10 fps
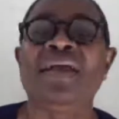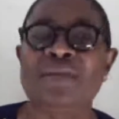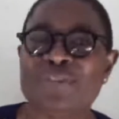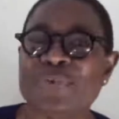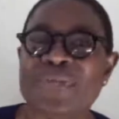
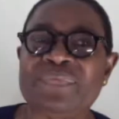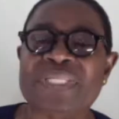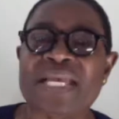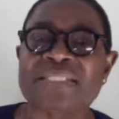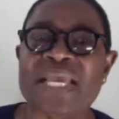So if he
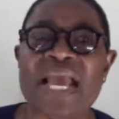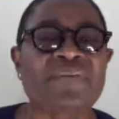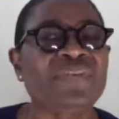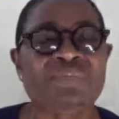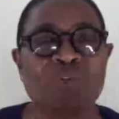doesn't
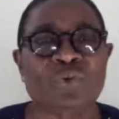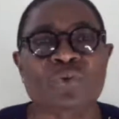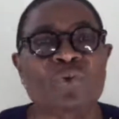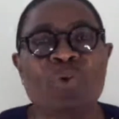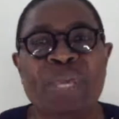have it, we're going to
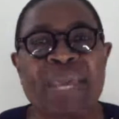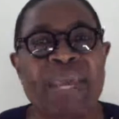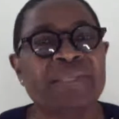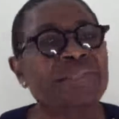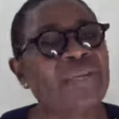go
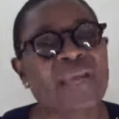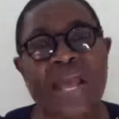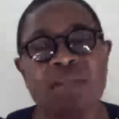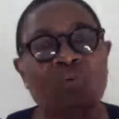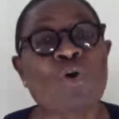ahead
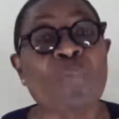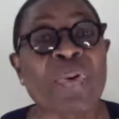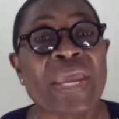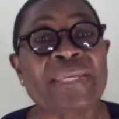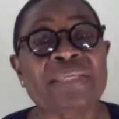and
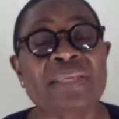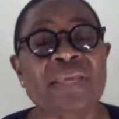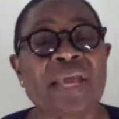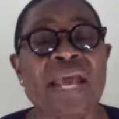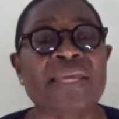open,
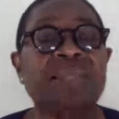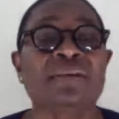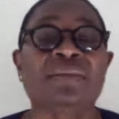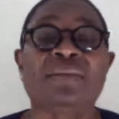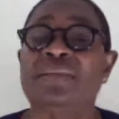and
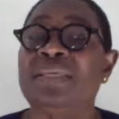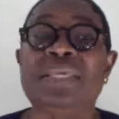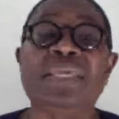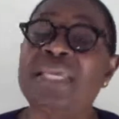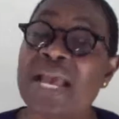
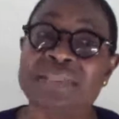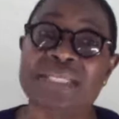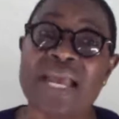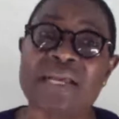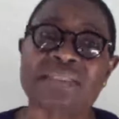he has a
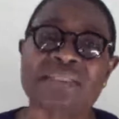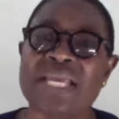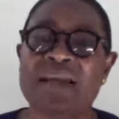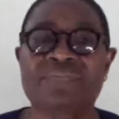heart attack.